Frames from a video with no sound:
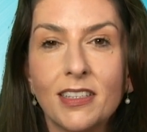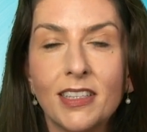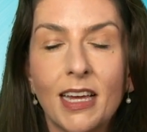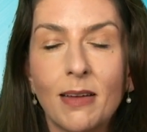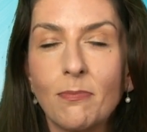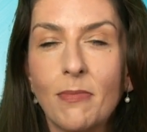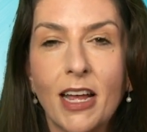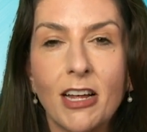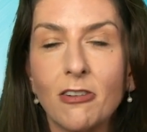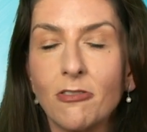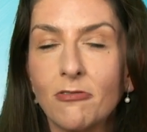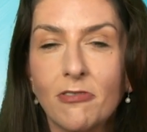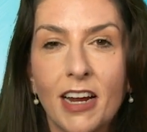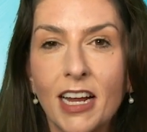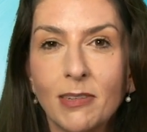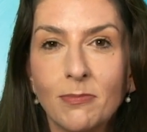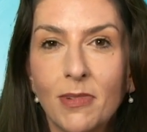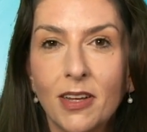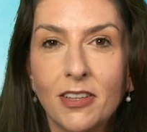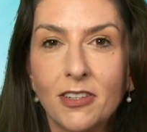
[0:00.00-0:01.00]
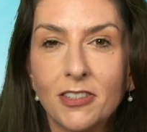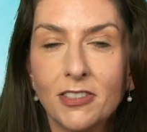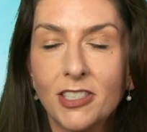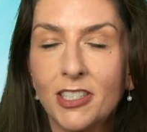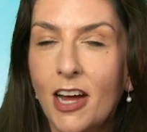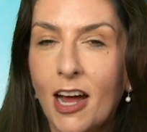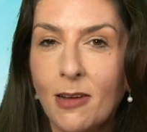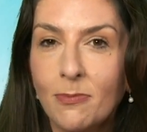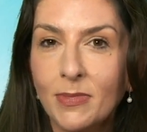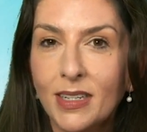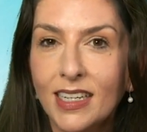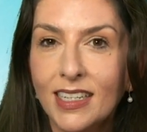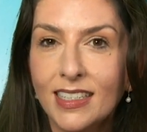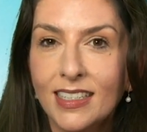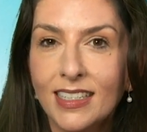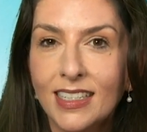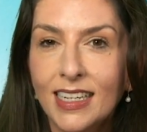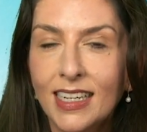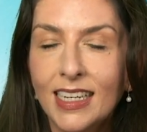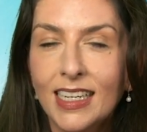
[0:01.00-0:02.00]
that my grandmother taught
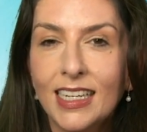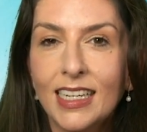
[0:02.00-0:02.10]
me.